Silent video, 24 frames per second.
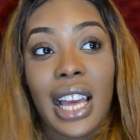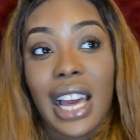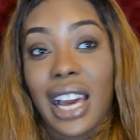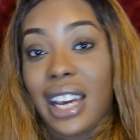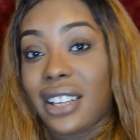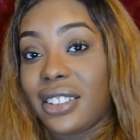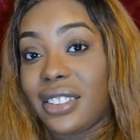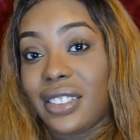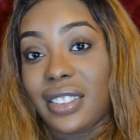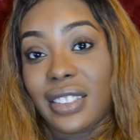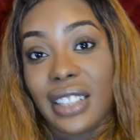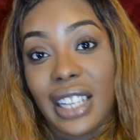
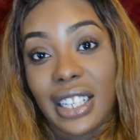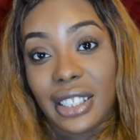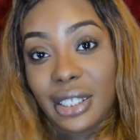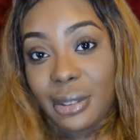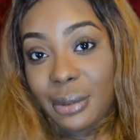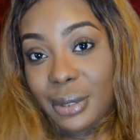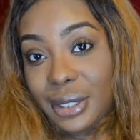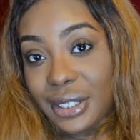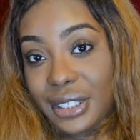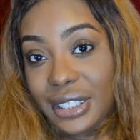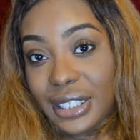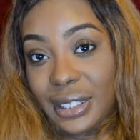other than that, you're
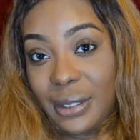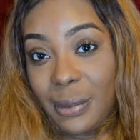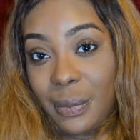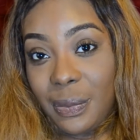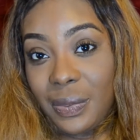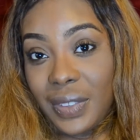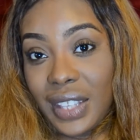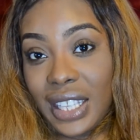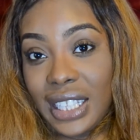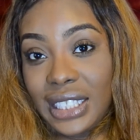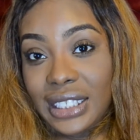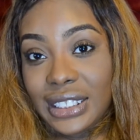wearing it.
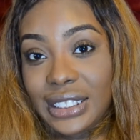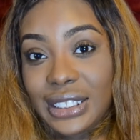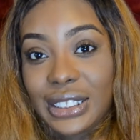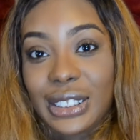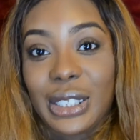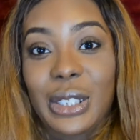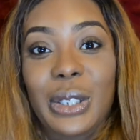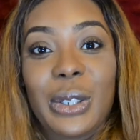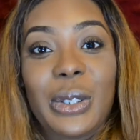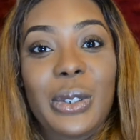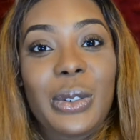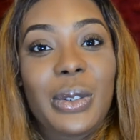
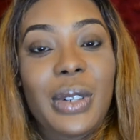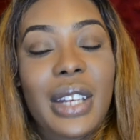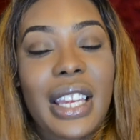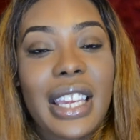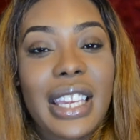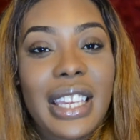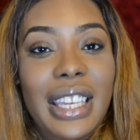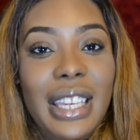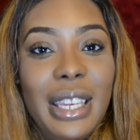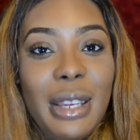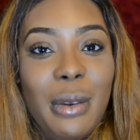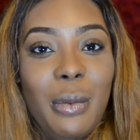So
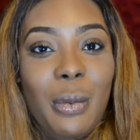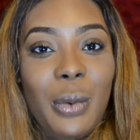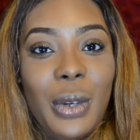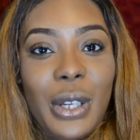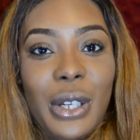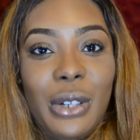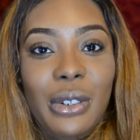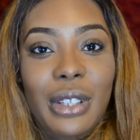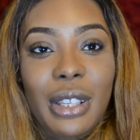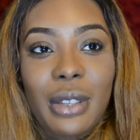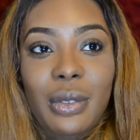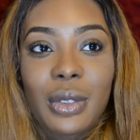he
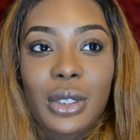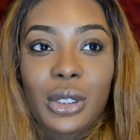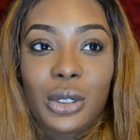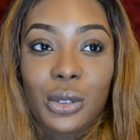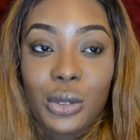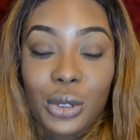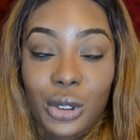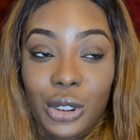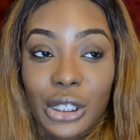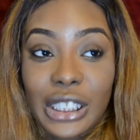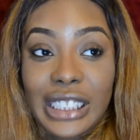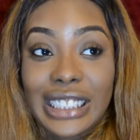will give you new
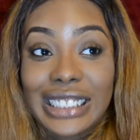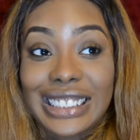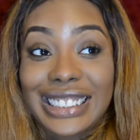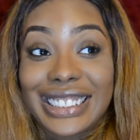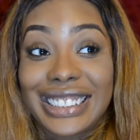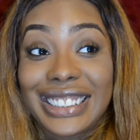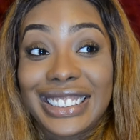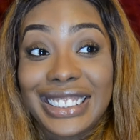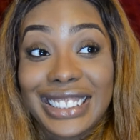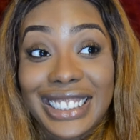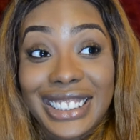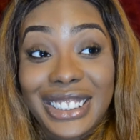trays, and
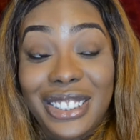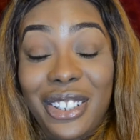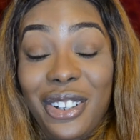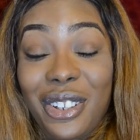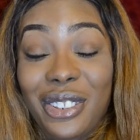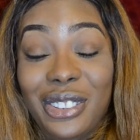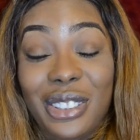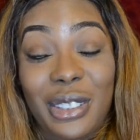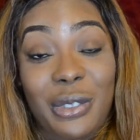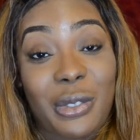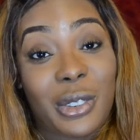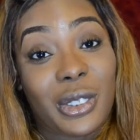it does
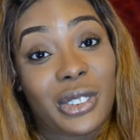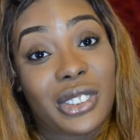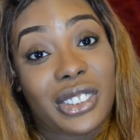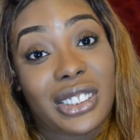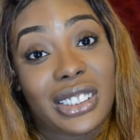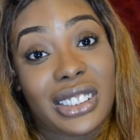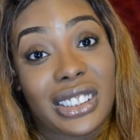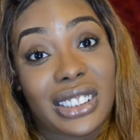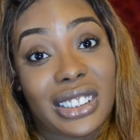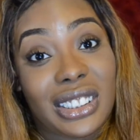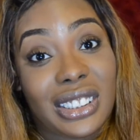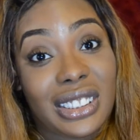hurt the
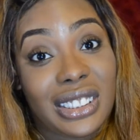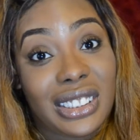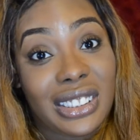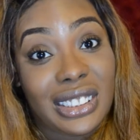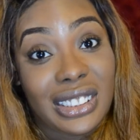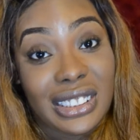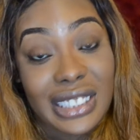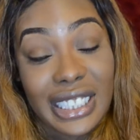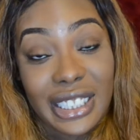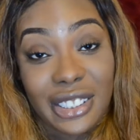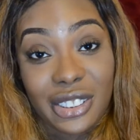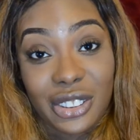first
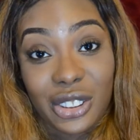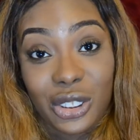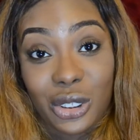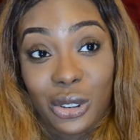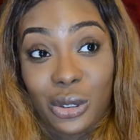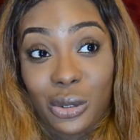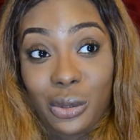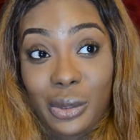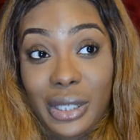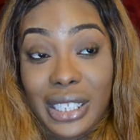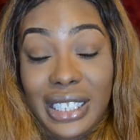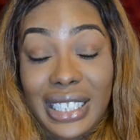day or
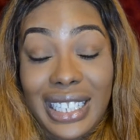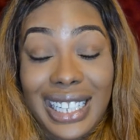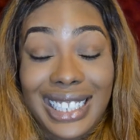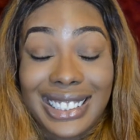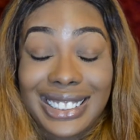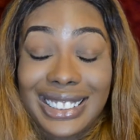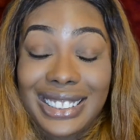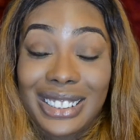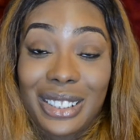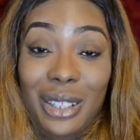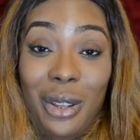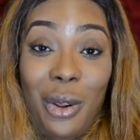two. And
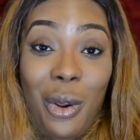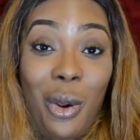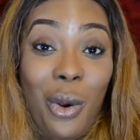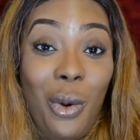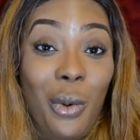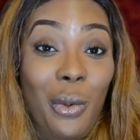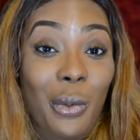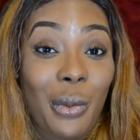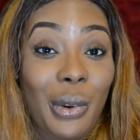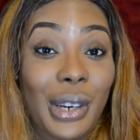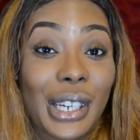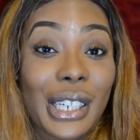yes,
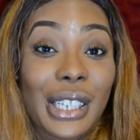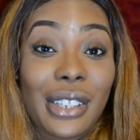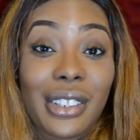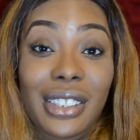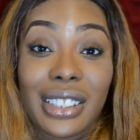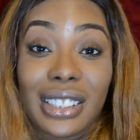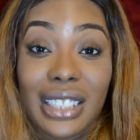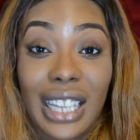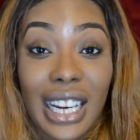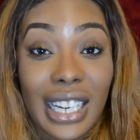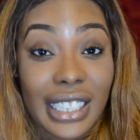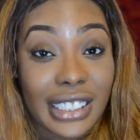wear your
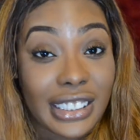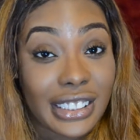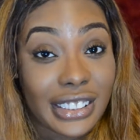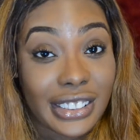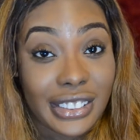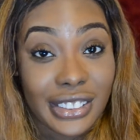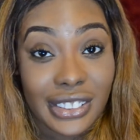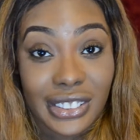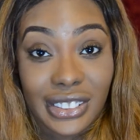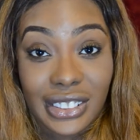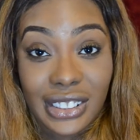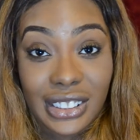
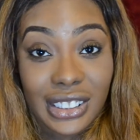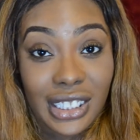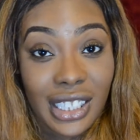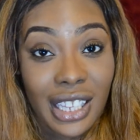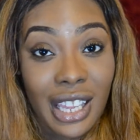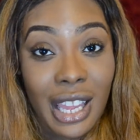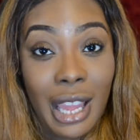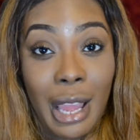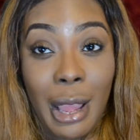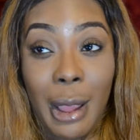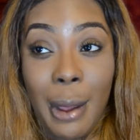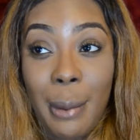aligners,
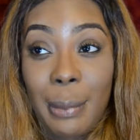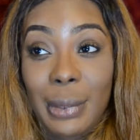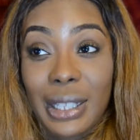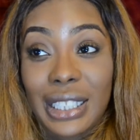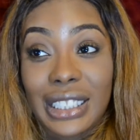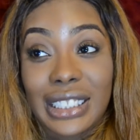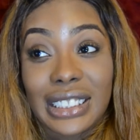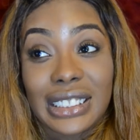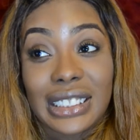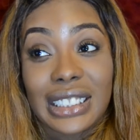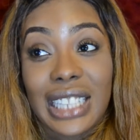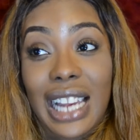
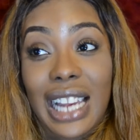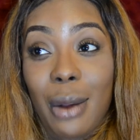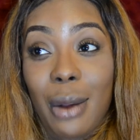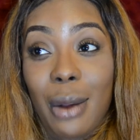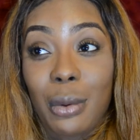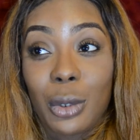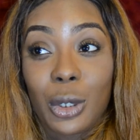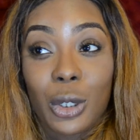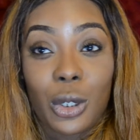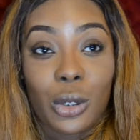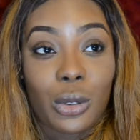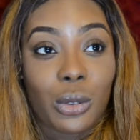because
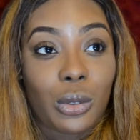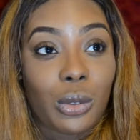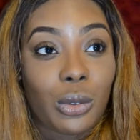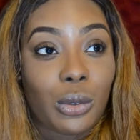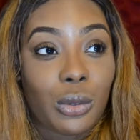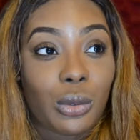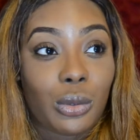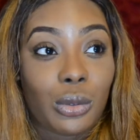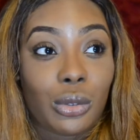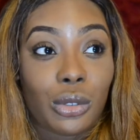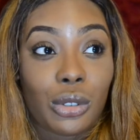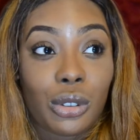would go
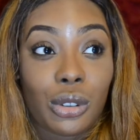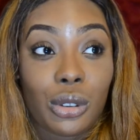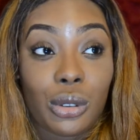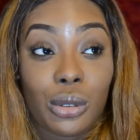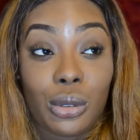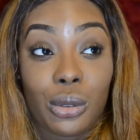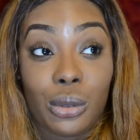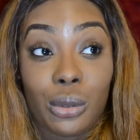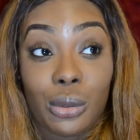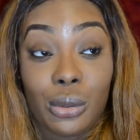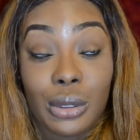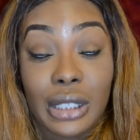
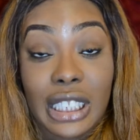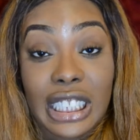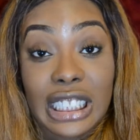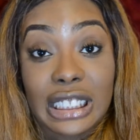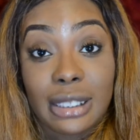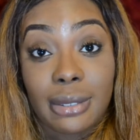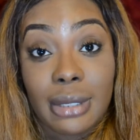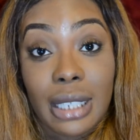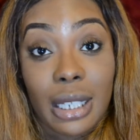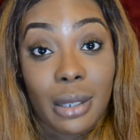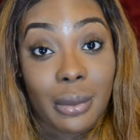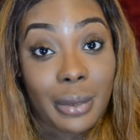2 days
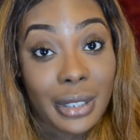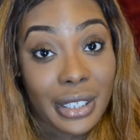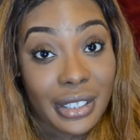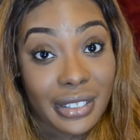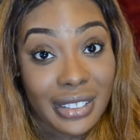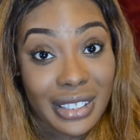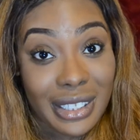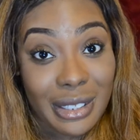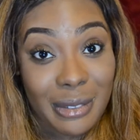without wearing them.